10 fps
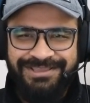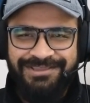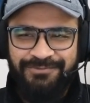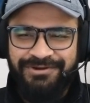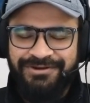
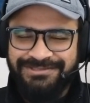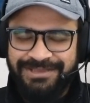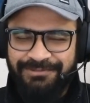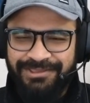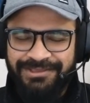and weirdest
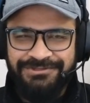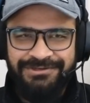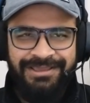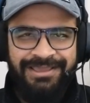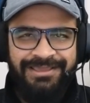
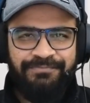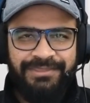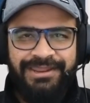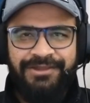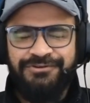application.
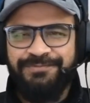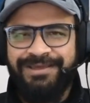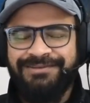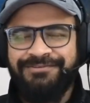And it goes back